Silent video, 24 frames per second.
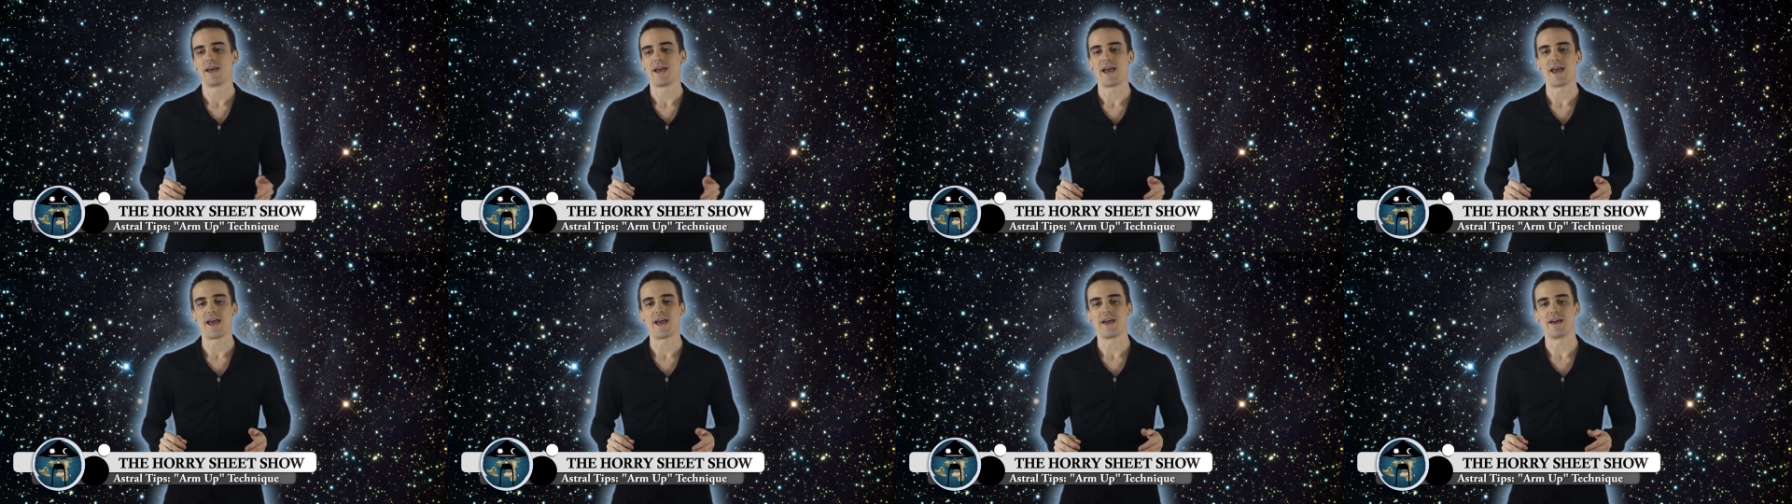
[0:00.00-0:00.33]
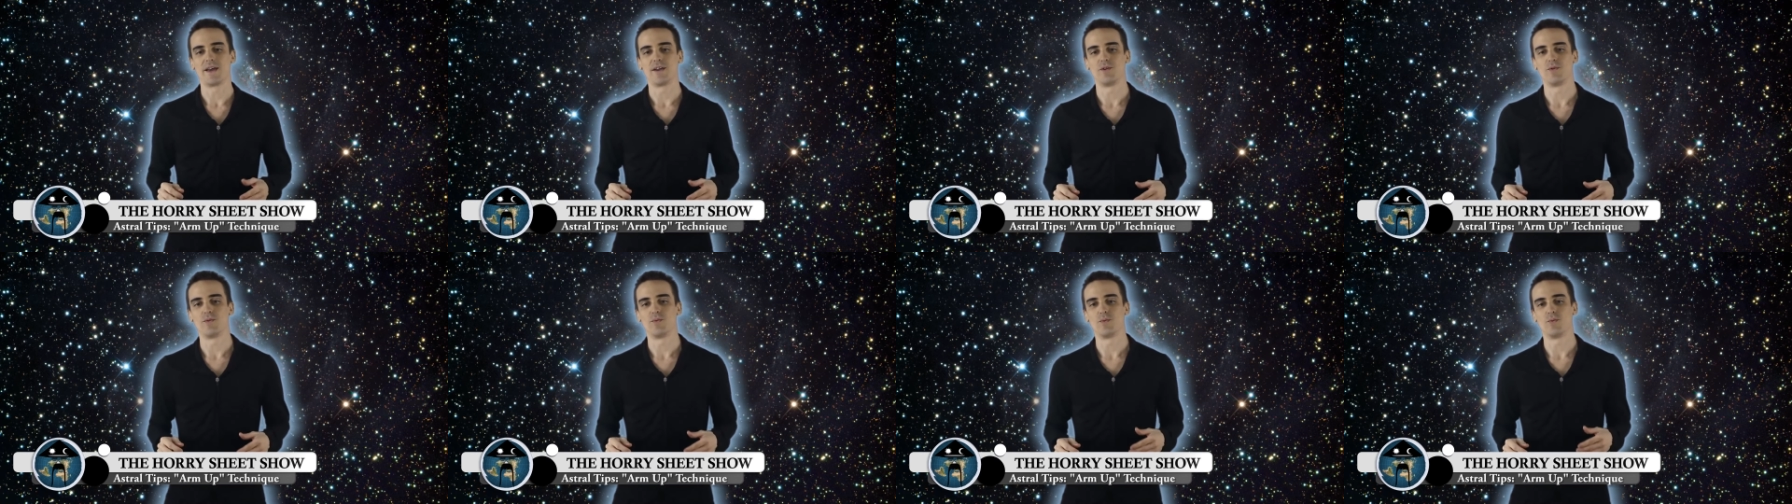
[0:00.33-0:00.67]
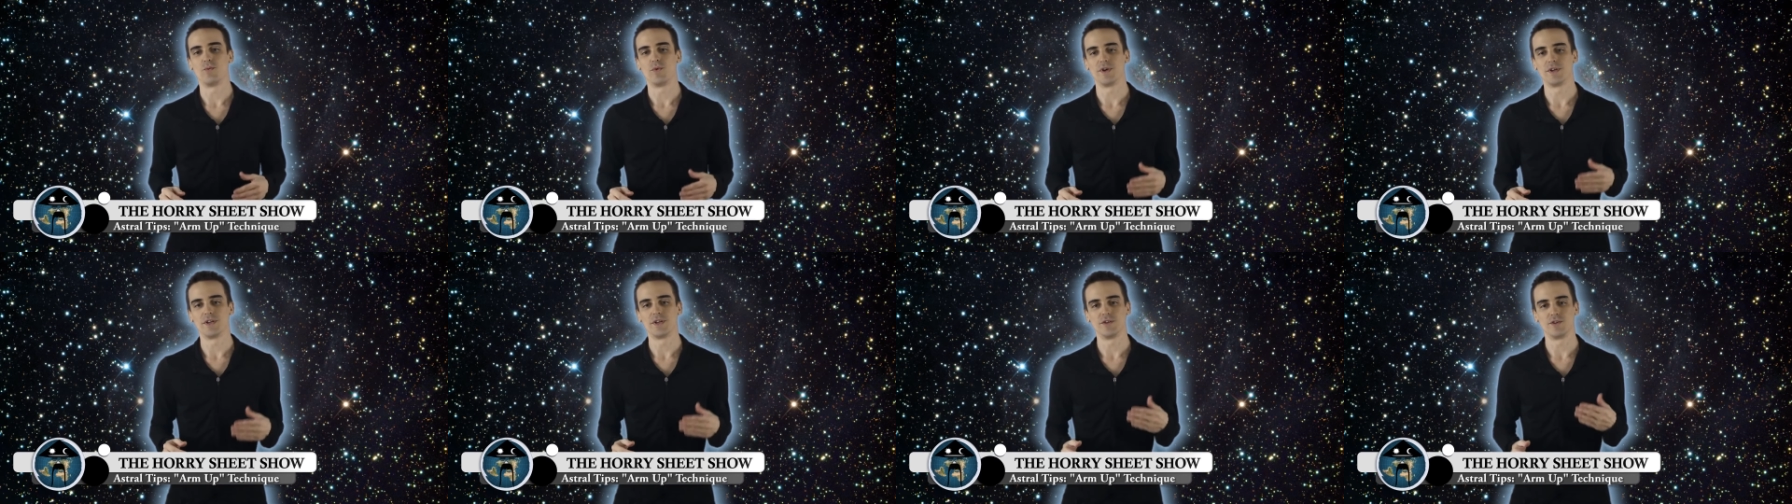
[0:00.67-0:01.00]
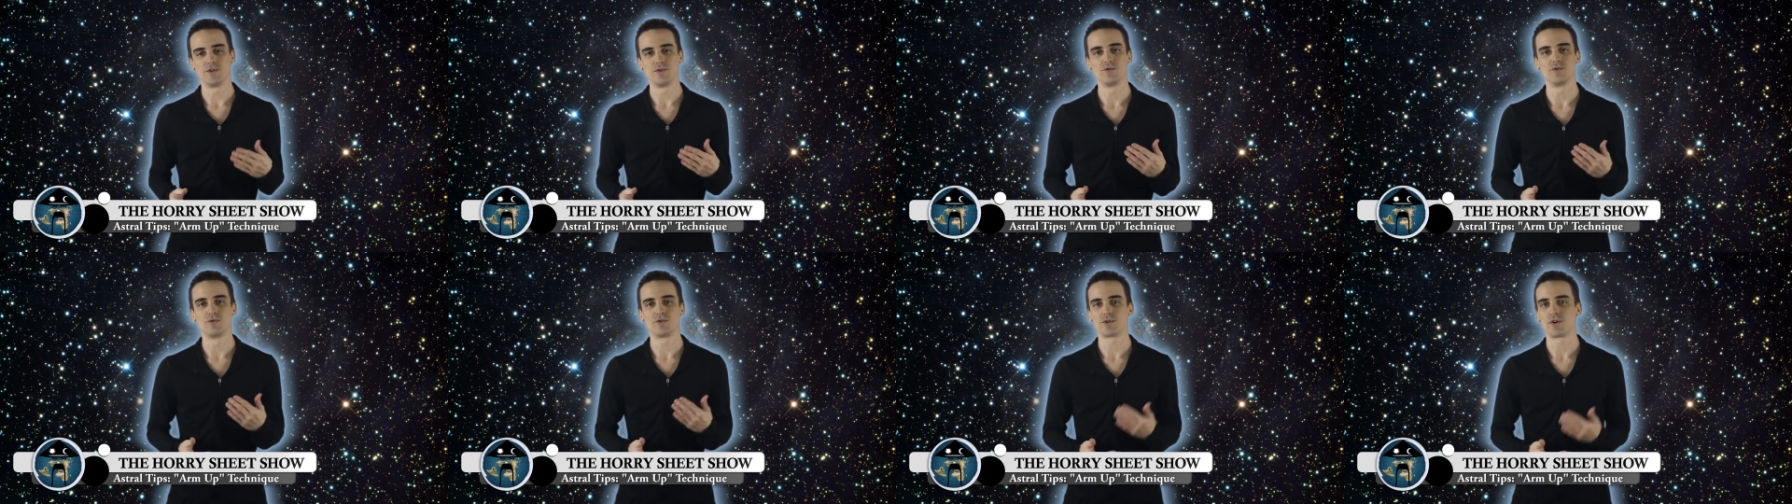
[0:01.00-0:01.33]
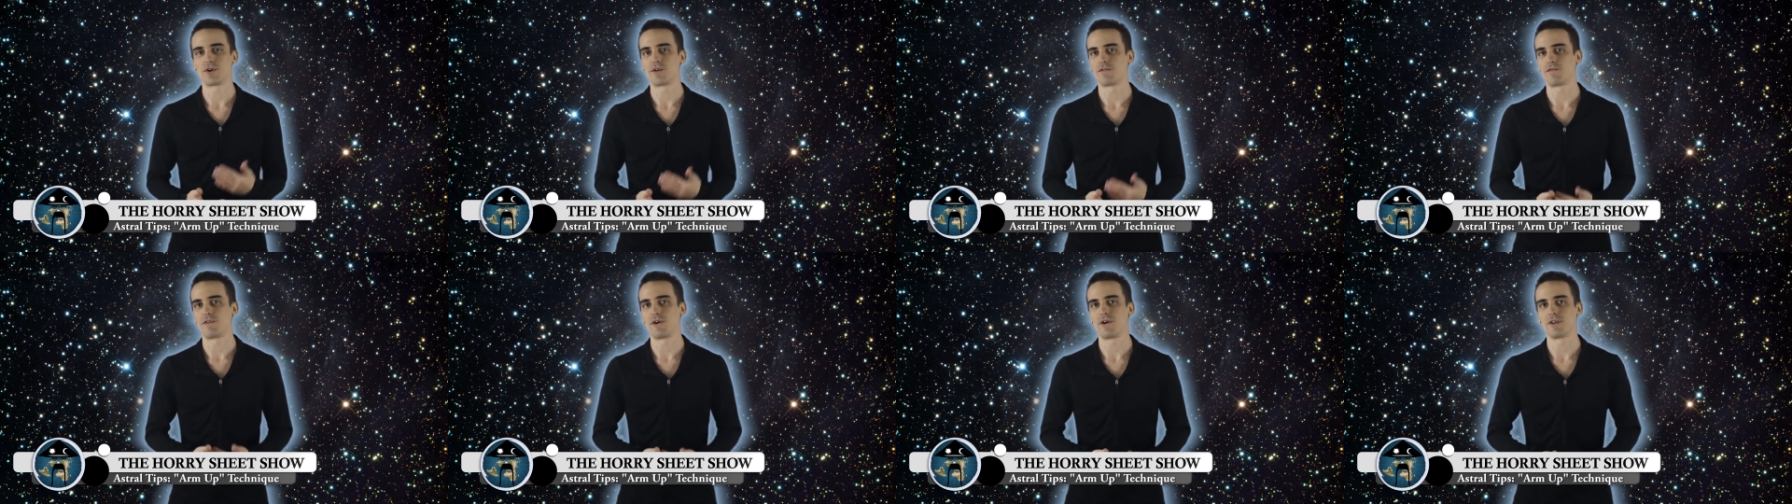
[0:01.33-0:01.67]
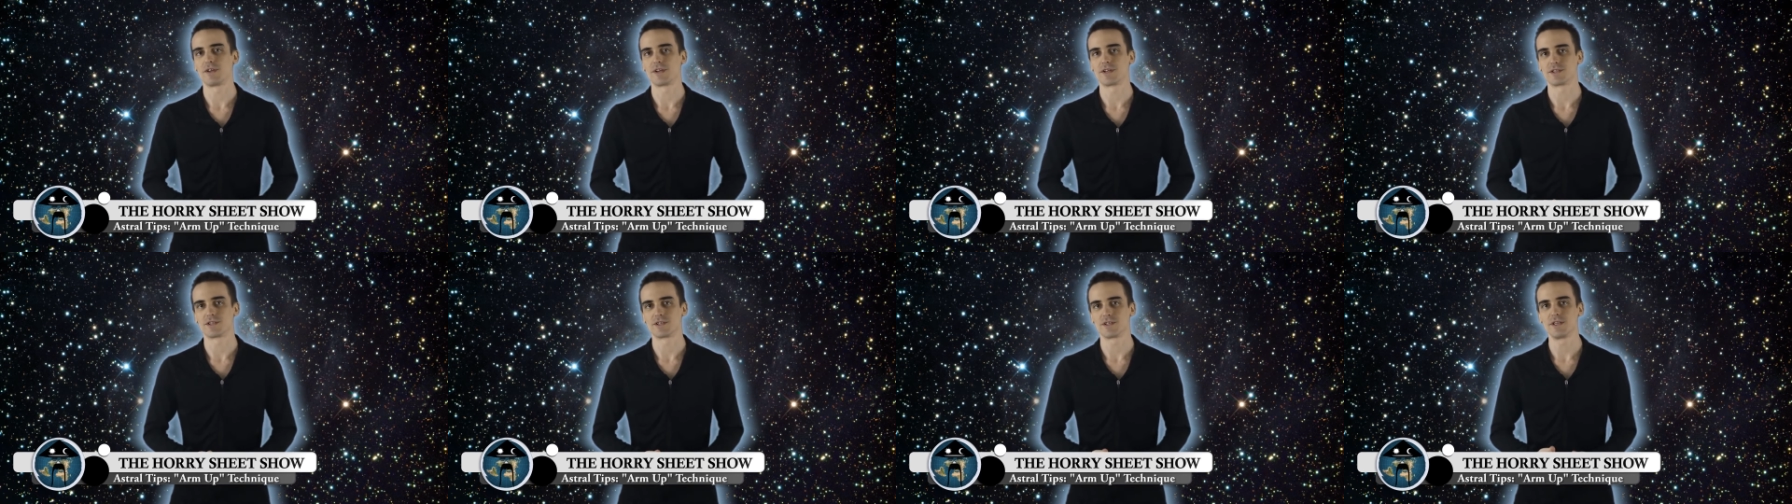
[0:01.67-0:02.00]
And when you start
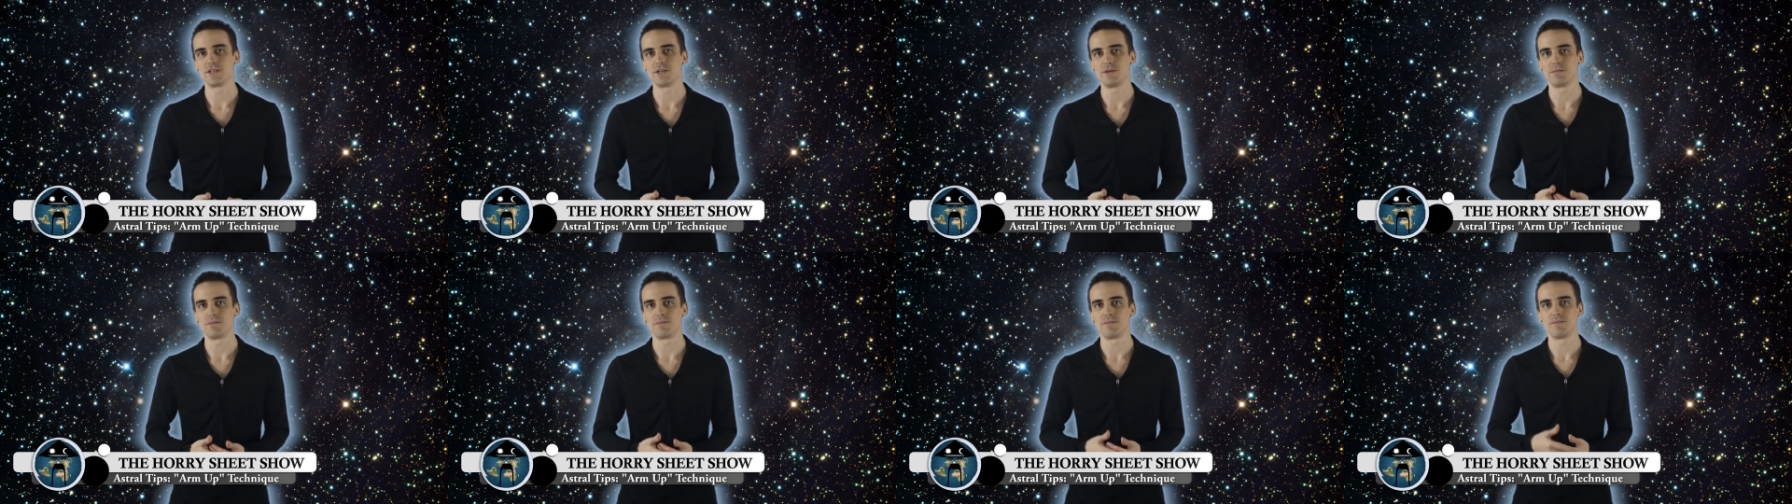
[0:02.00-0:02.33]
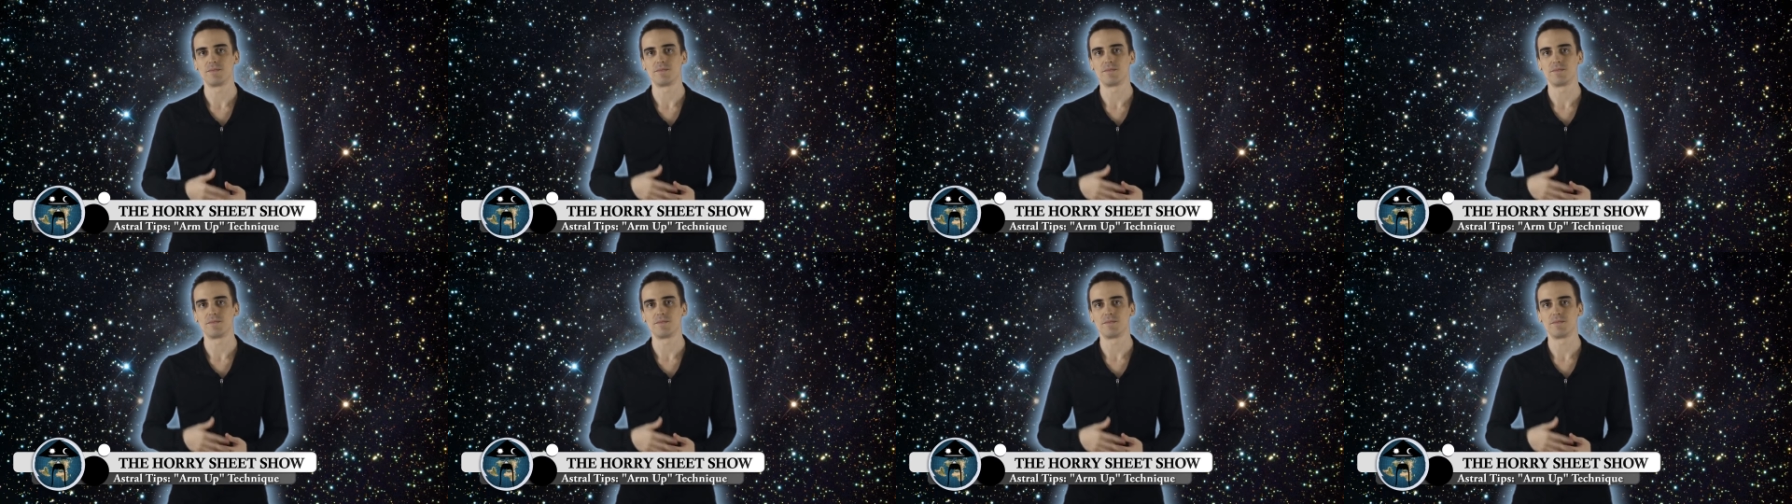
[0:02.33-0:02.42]
falling asleep,